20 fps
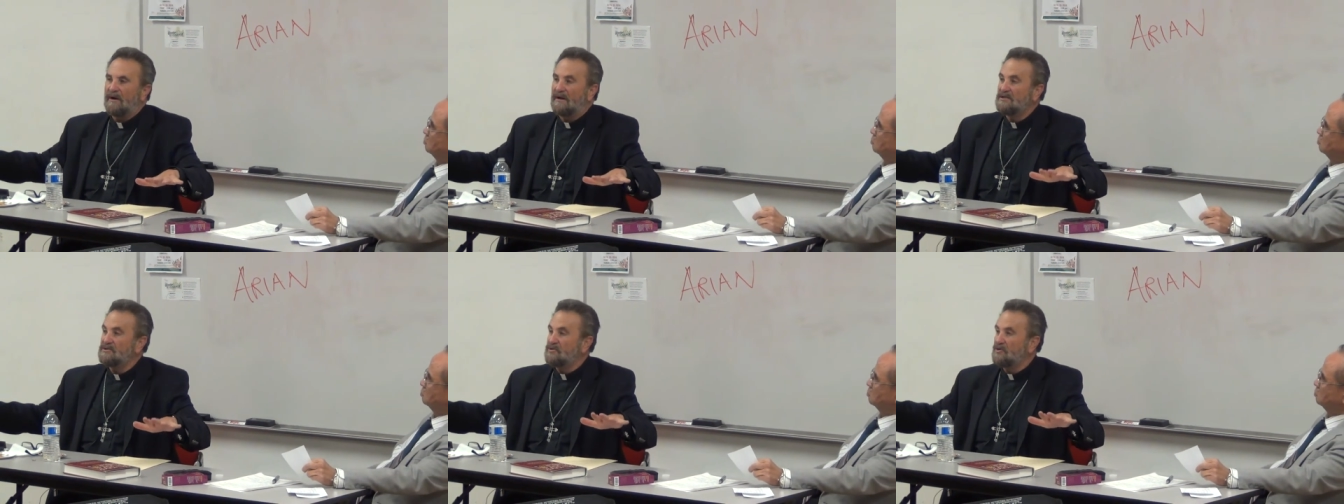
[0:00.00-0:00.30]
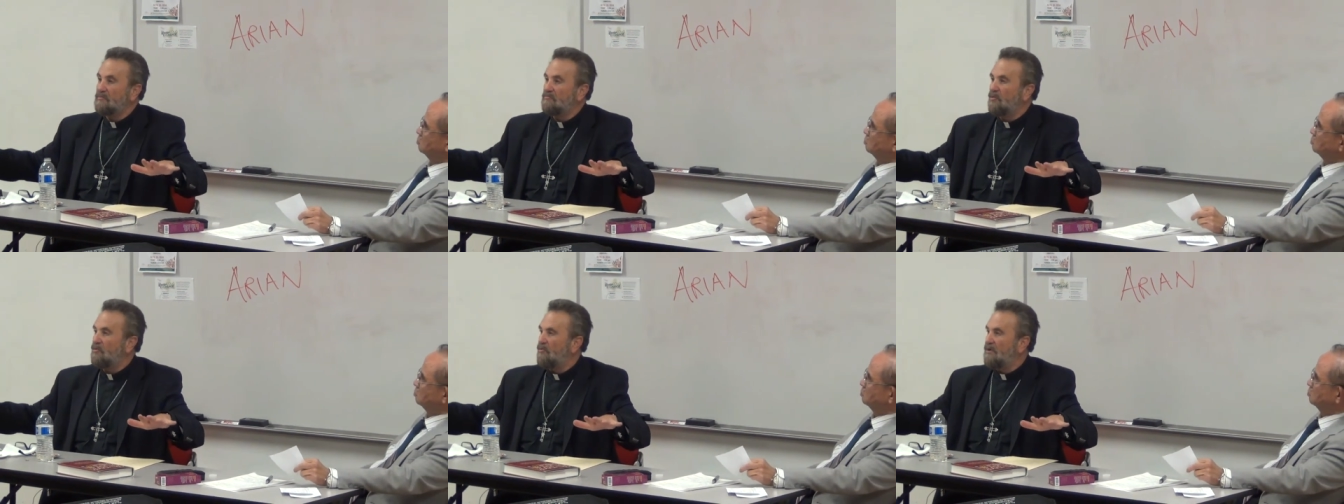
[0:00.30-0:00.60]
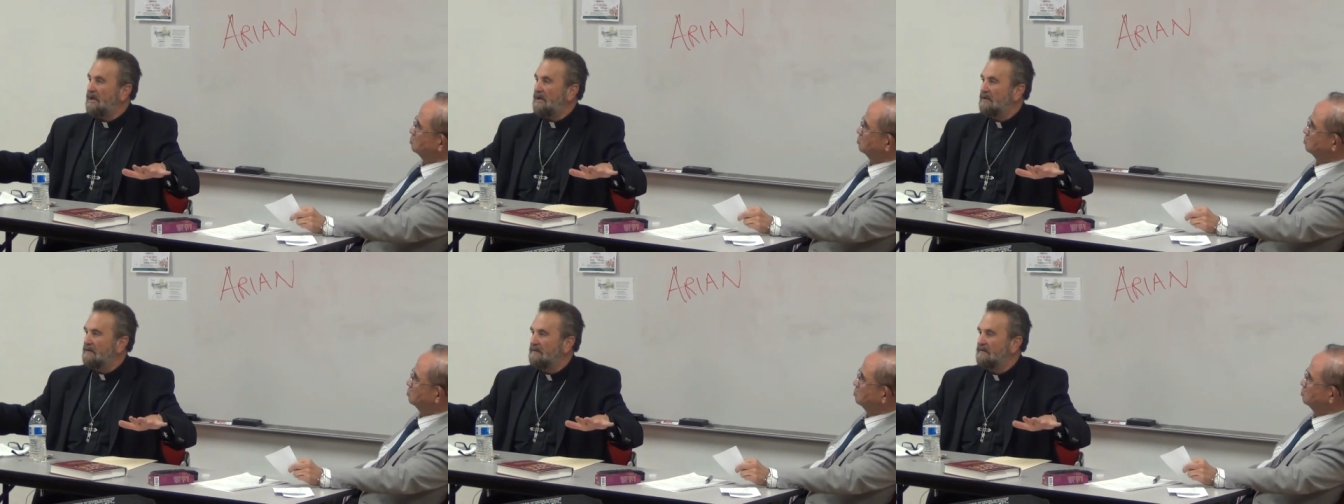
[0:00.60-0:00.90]
unless you're a
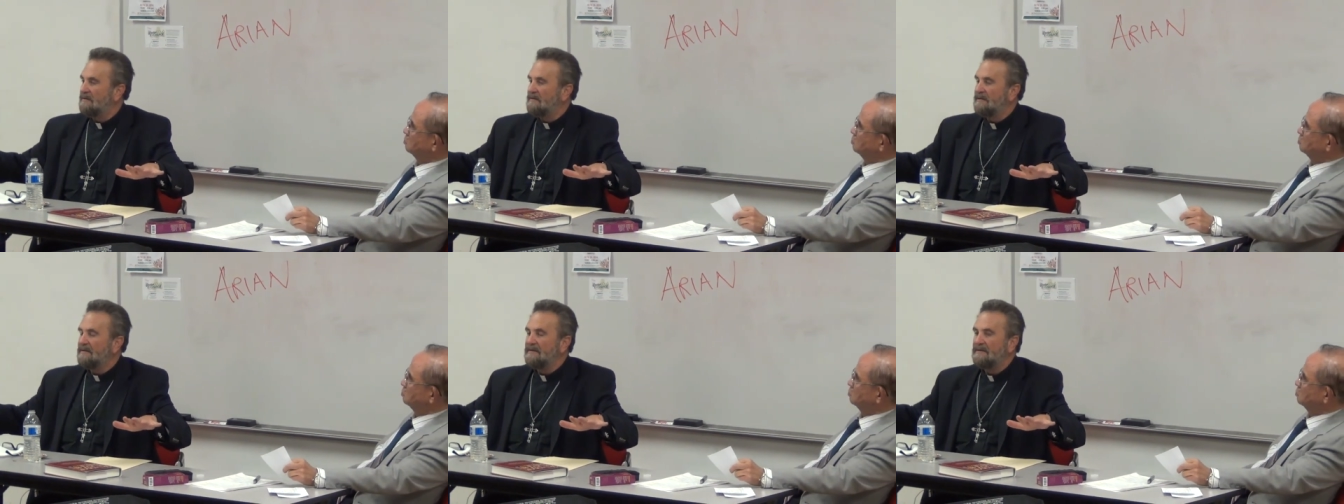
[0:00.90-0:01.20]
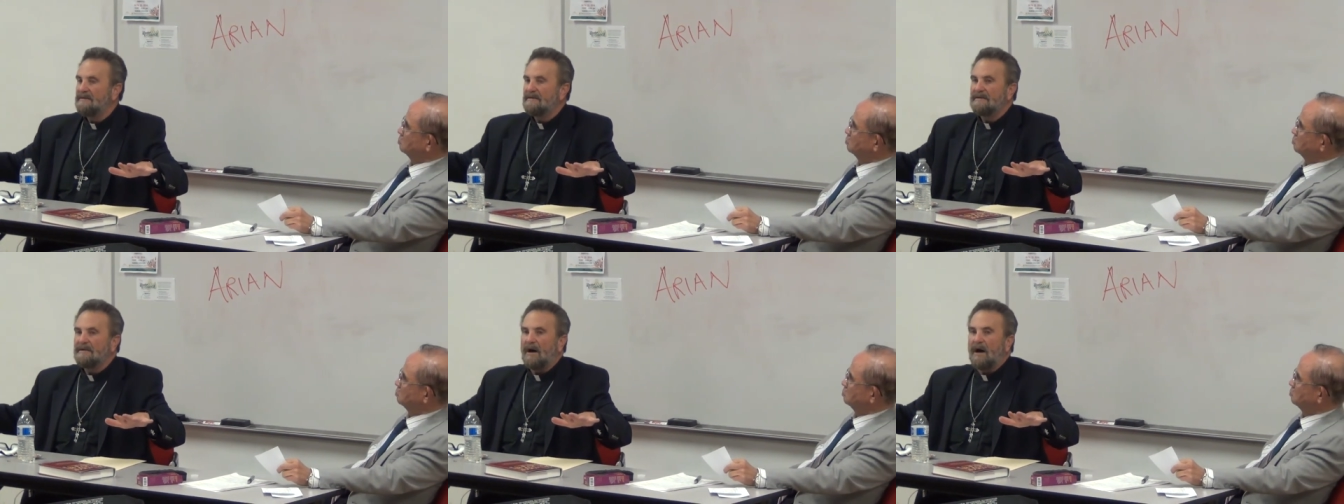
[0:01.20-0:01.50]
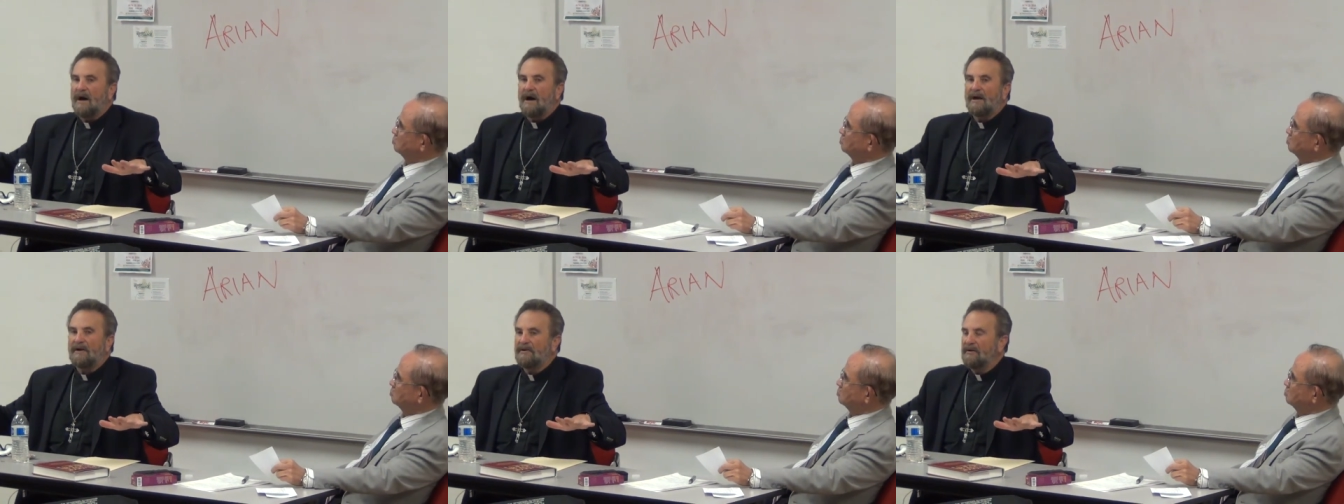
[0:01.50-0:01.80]
Marine.
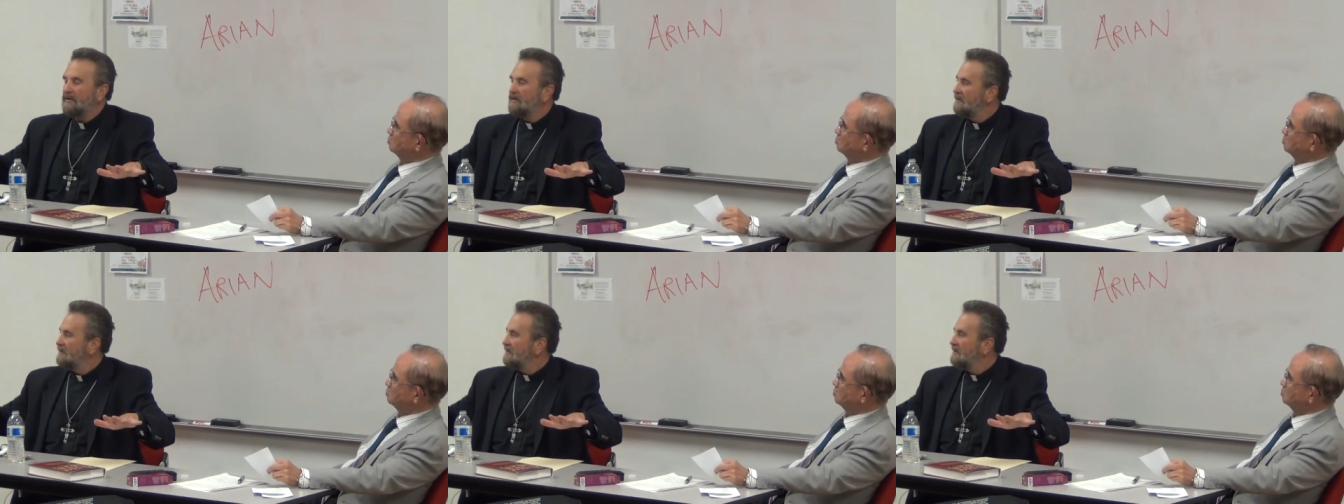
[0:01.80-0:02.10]
Honor.